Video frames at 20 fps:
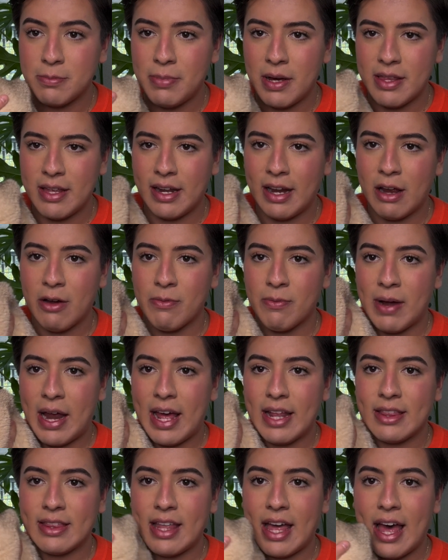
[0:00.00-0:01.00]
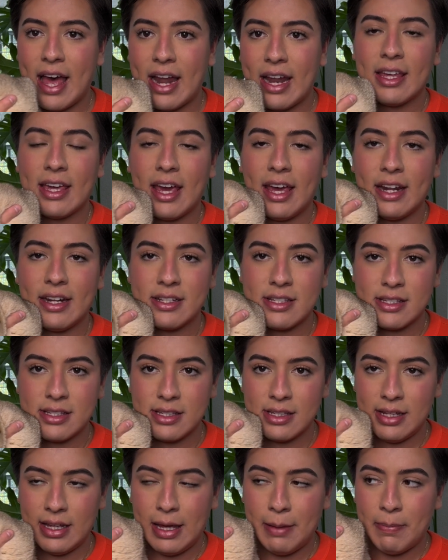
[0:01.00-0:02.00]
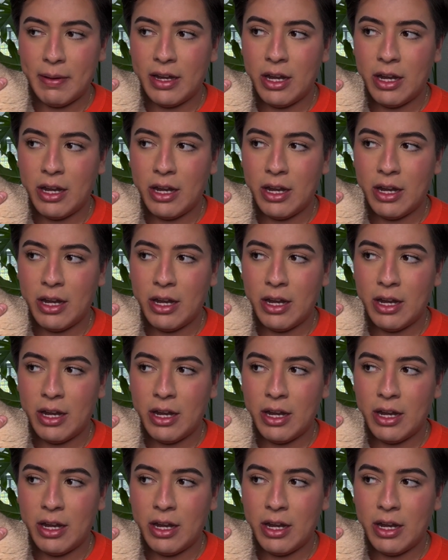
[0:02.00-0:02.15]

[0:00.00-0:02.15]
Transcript: but then I read that kittens sleep